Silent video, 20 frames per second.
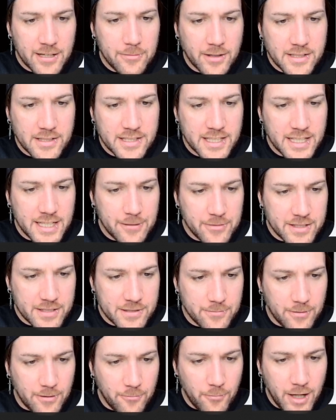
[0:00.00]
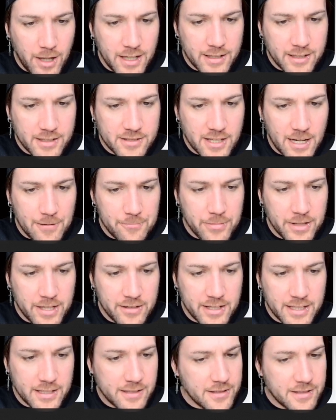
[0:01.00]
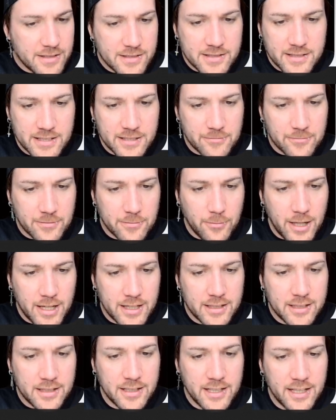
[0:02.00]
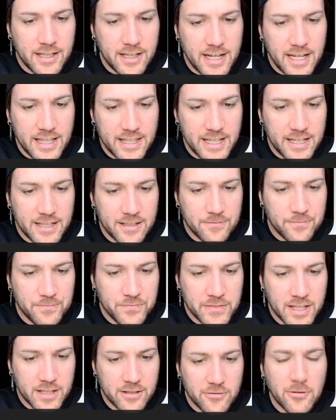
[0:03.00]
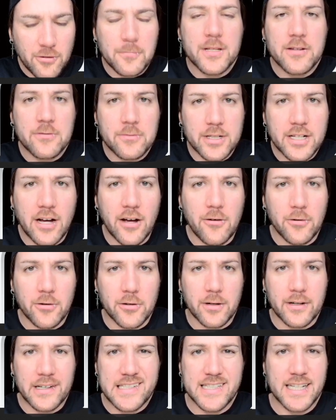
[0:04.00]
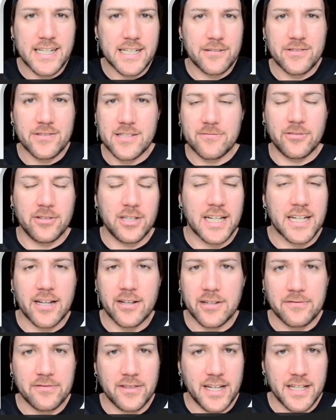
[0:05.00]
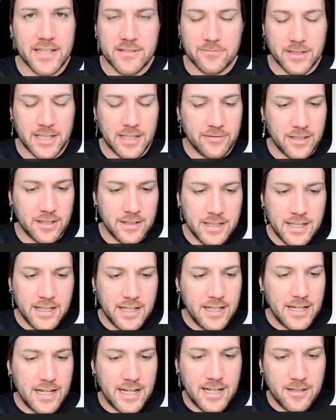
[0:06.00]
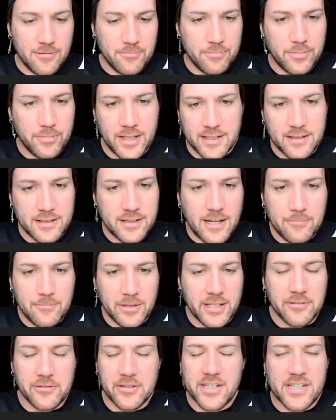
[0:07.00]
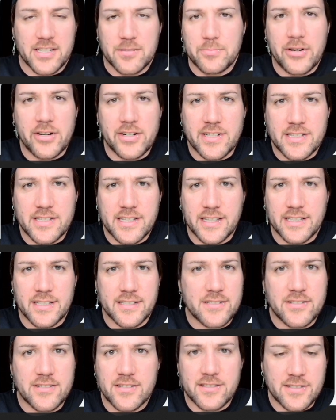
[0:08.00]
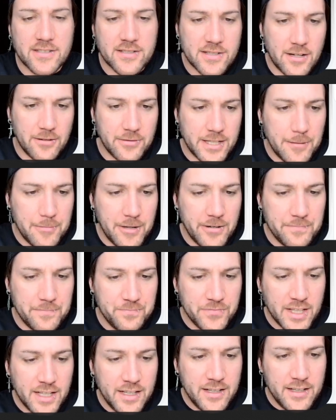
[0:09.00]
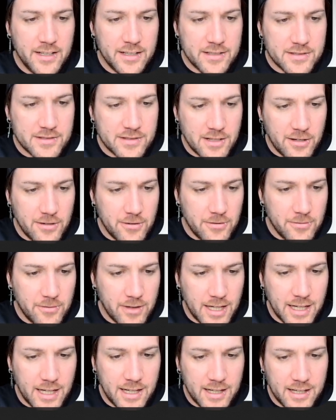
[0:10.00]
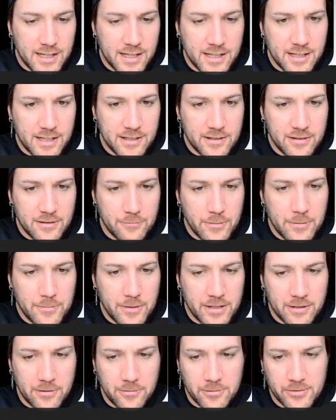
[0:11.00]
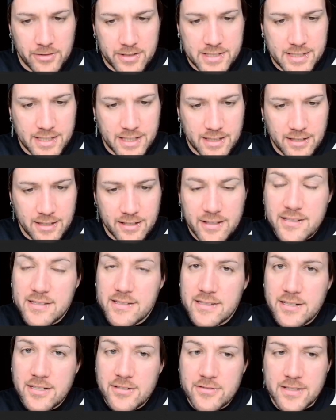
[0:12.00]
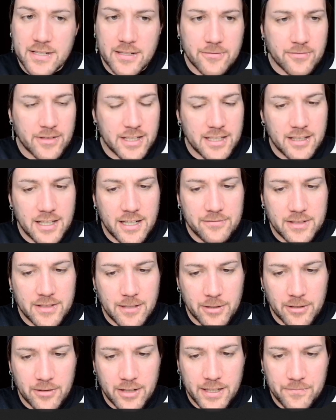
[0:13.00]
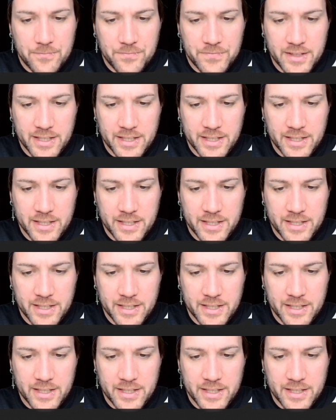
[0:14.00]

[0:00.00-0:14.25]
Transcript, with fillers: Quantity, we just want one time period, just stick with one. And then normally you would go auto extend if it's for like OnlyFans or whatever. Um, but I'm literally just purchasing this just to show a demo. So uh, we won't auto extend. This is interesting. We'll run a live demo, eh?